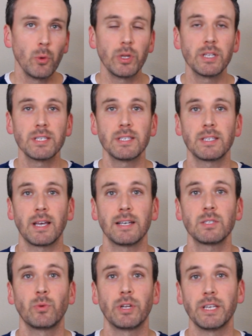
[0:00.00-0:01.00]
We
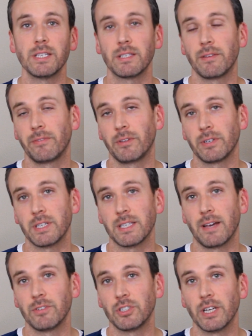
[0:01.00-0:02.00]
discuss what eosinophilic
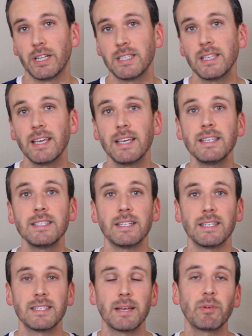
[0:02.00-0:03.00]
esophagitis is
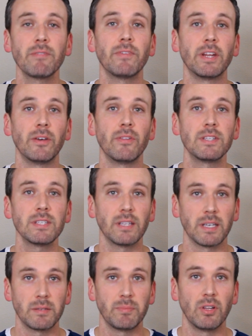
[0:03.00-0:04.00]
in a separate video that's linked